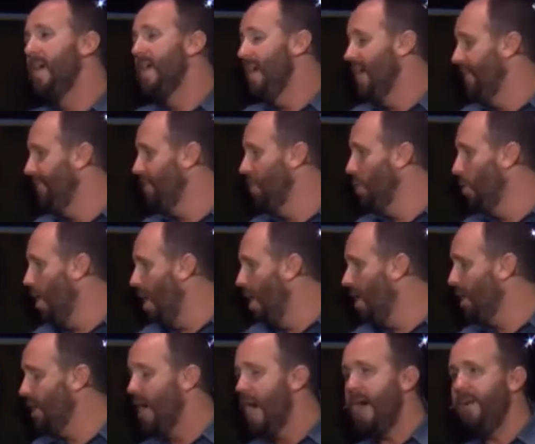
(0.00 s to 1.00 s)
If you
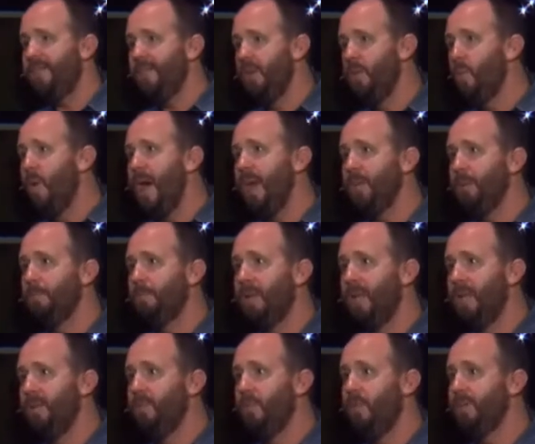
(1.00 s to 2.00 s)
aren't confident in why you
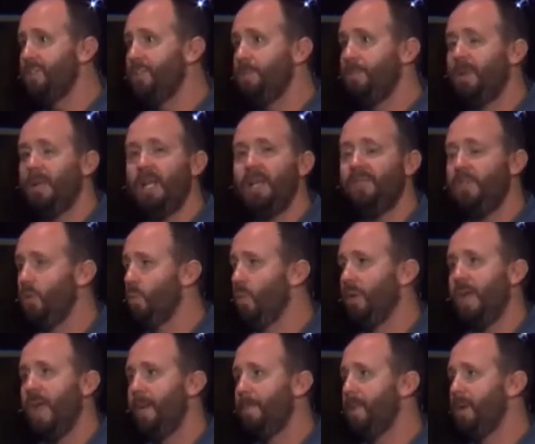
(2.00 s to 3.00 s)
believe what you believe, you
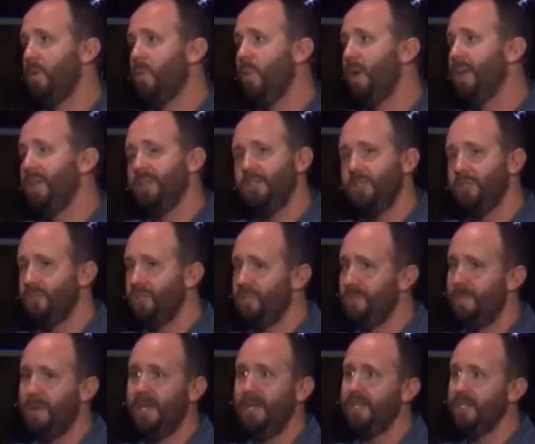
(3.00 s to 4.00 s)
will not be a witness, you'll
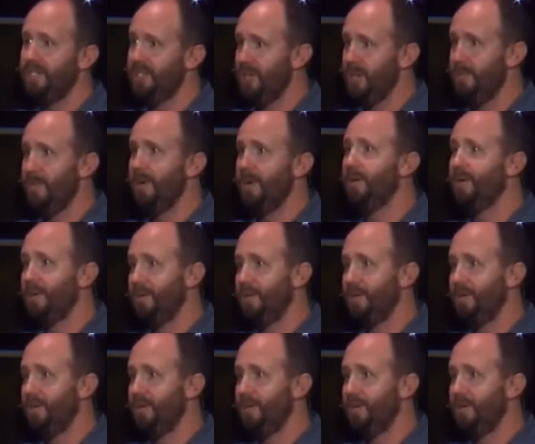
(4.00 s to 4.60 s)
just be a consumer.